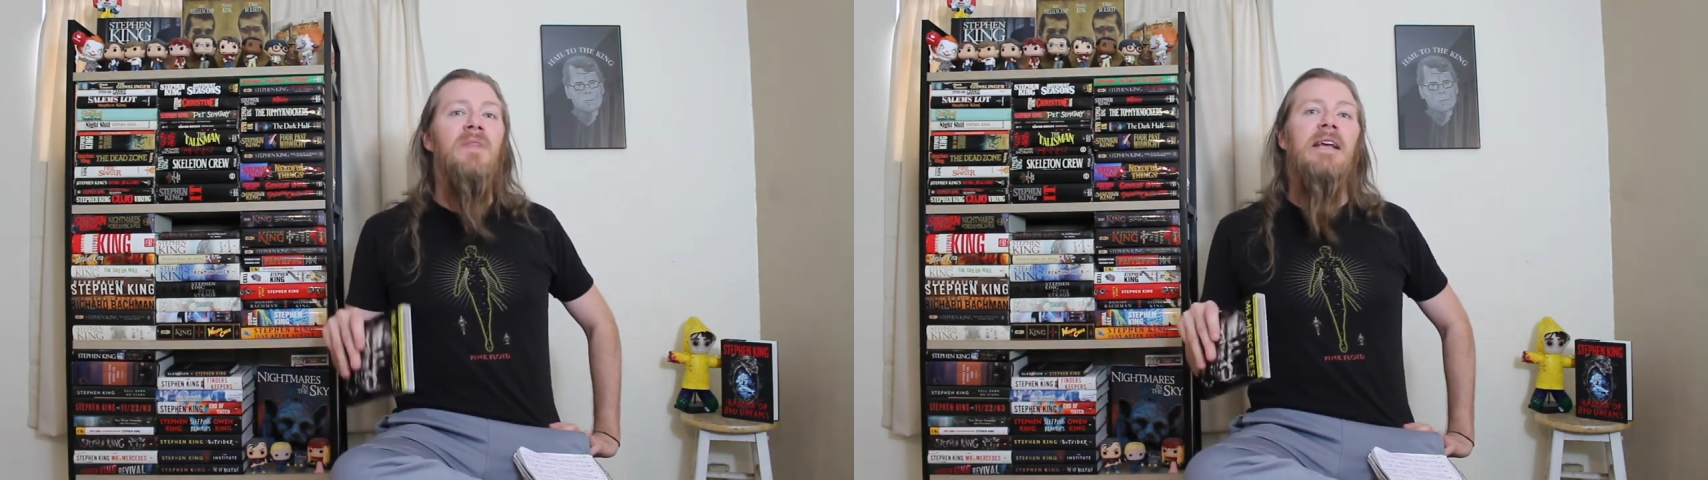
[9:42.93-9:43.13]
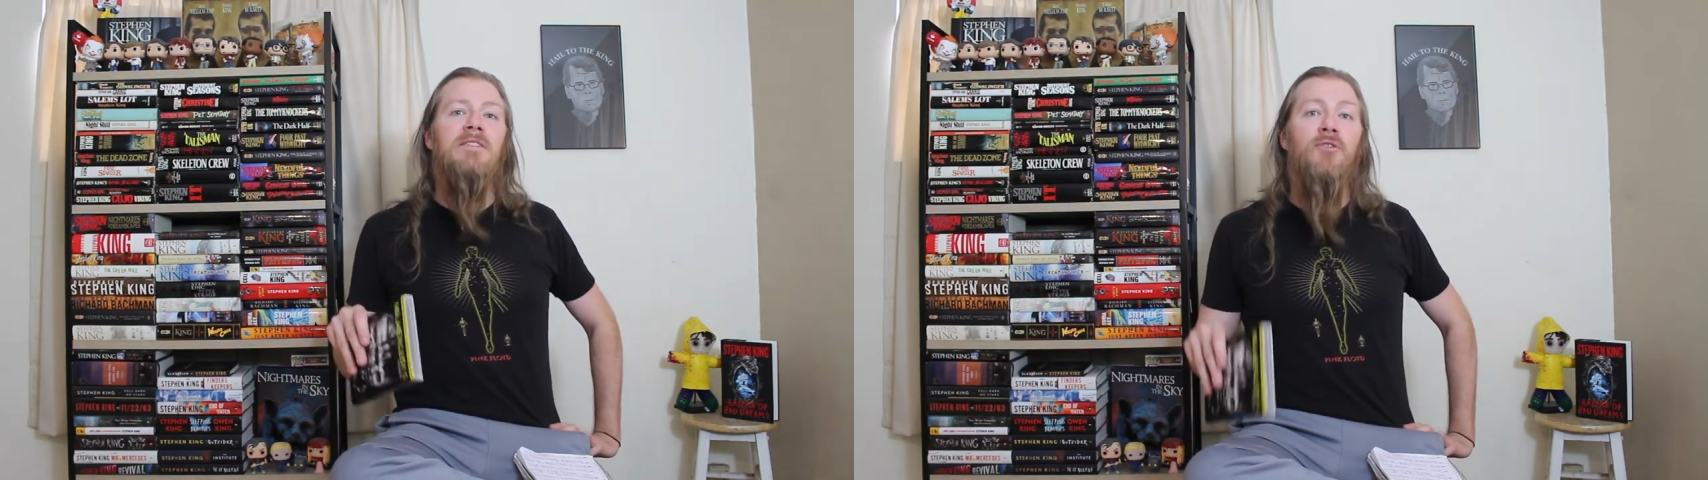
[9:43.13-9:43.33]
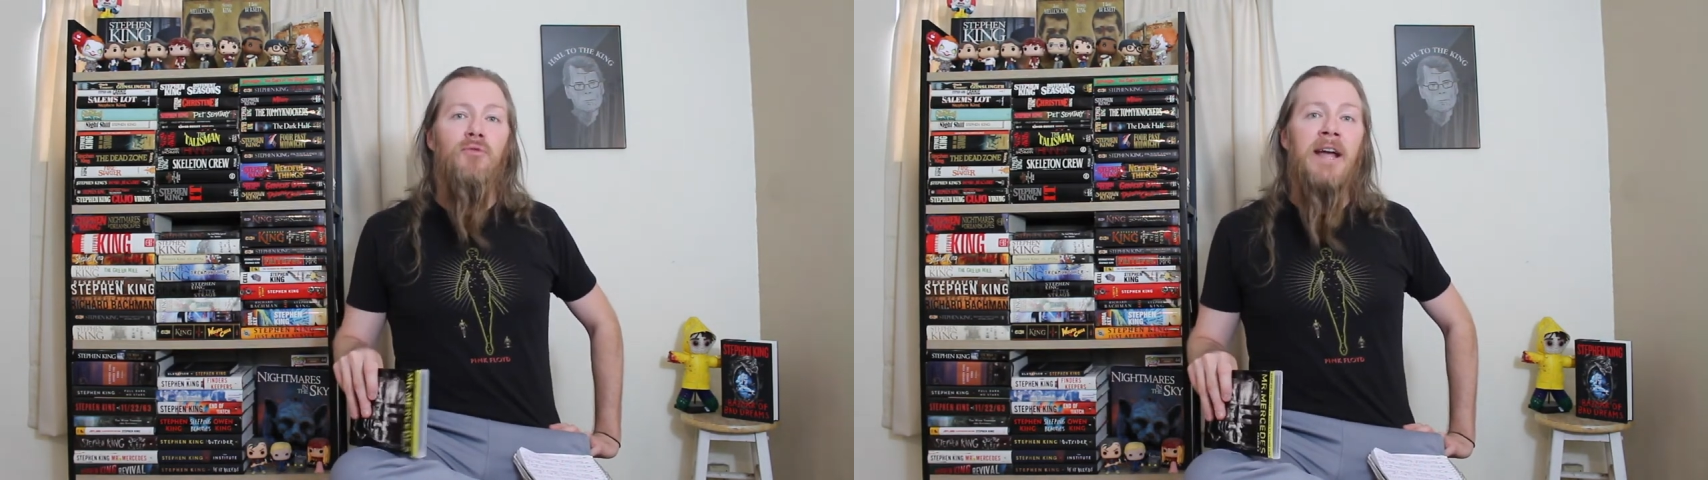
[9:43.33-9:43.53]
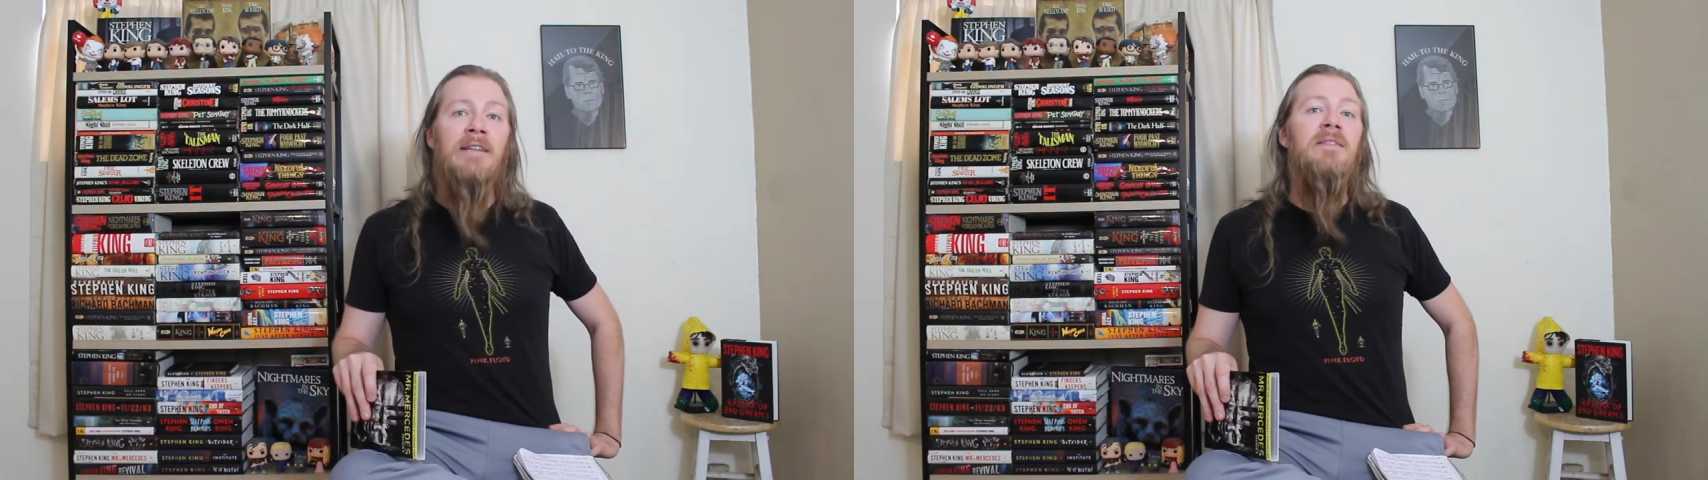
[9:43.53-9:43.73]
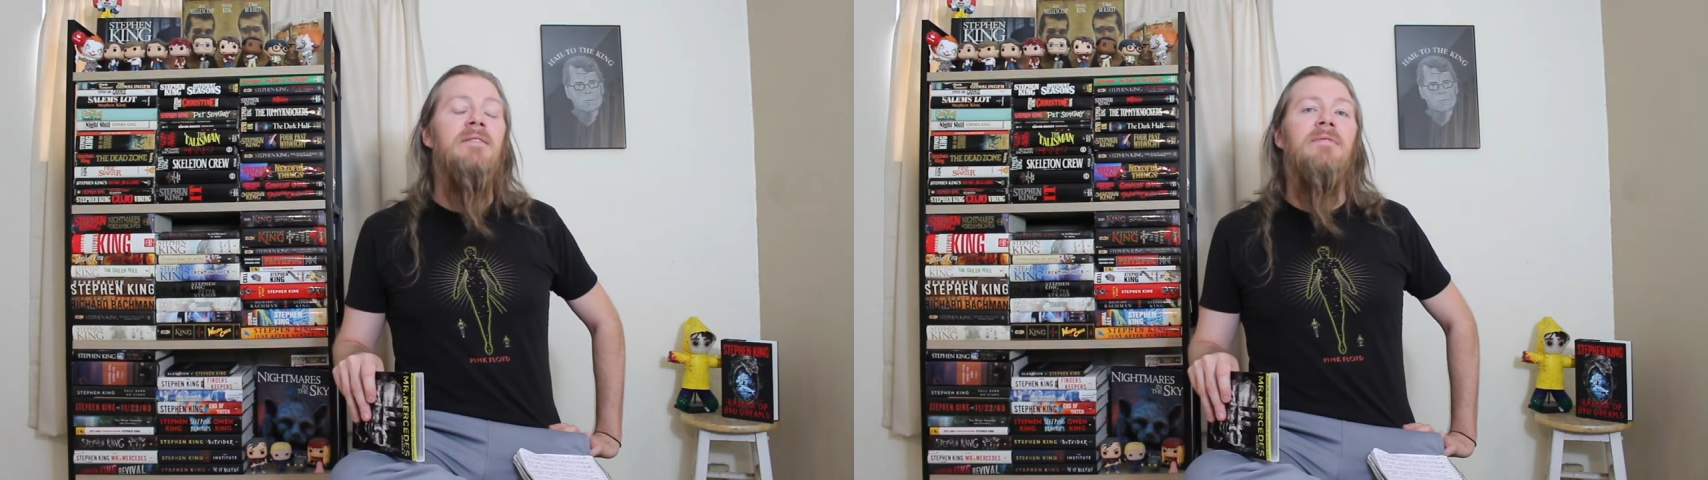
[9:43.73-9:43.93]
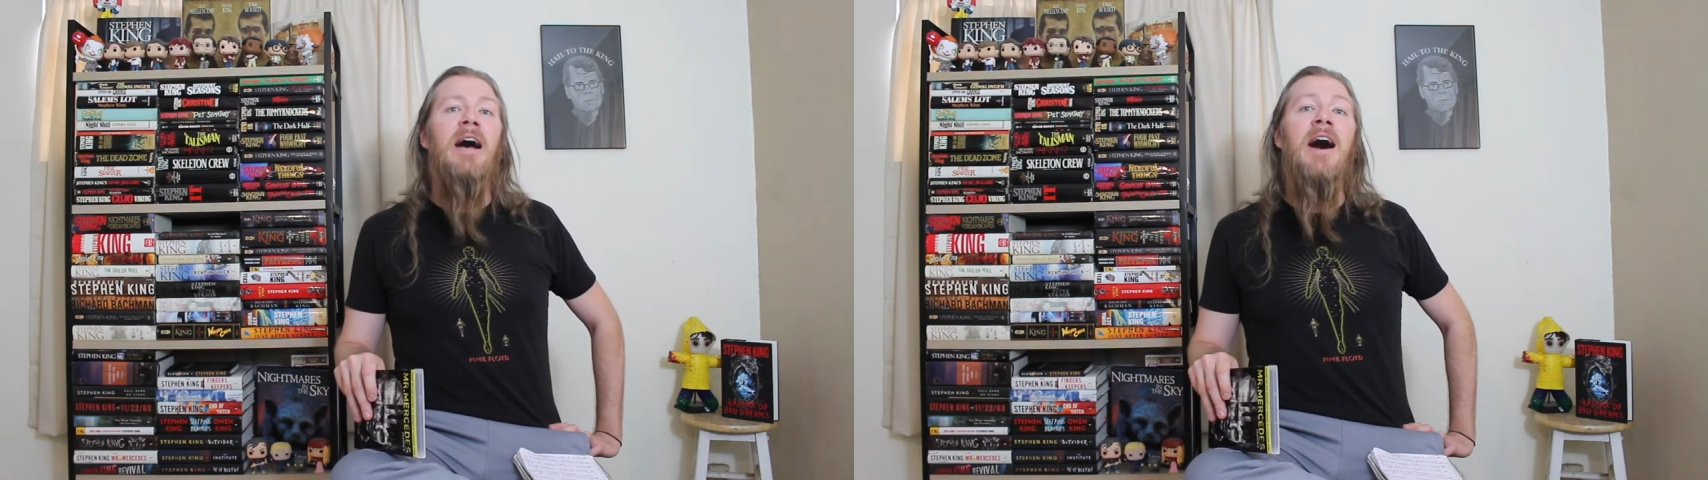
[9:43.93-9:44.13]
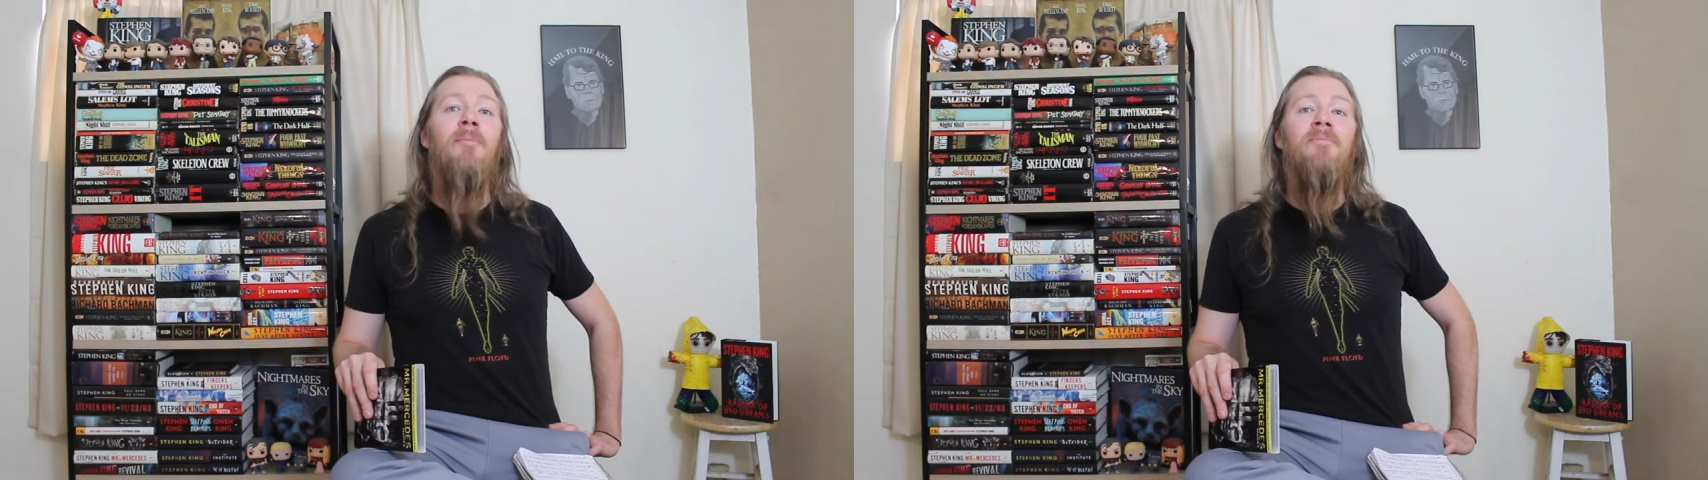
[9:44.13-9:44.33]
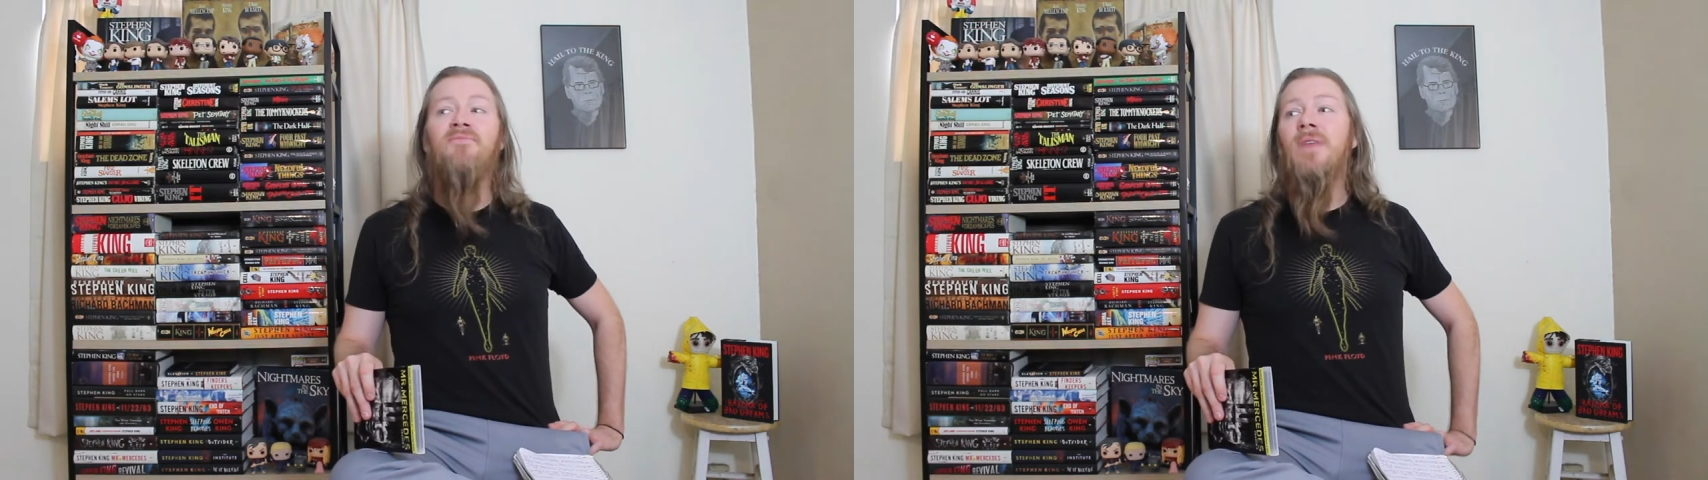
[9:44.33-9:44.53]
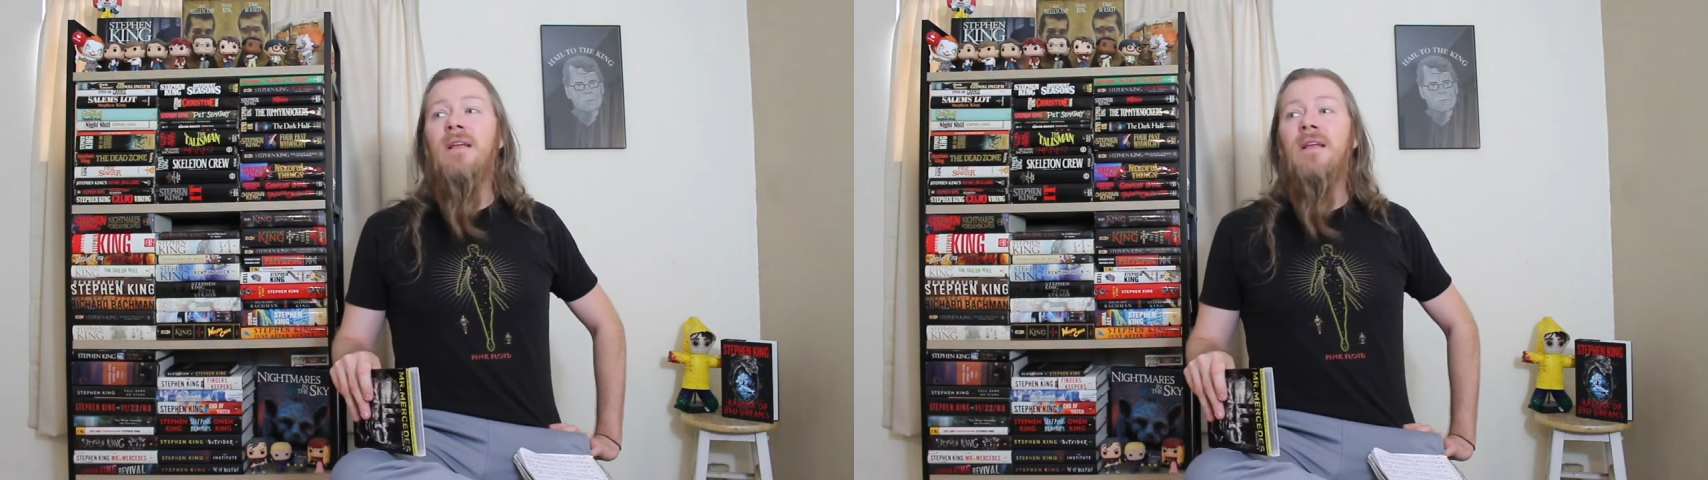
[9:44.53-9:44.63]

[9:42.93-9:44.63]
is great um,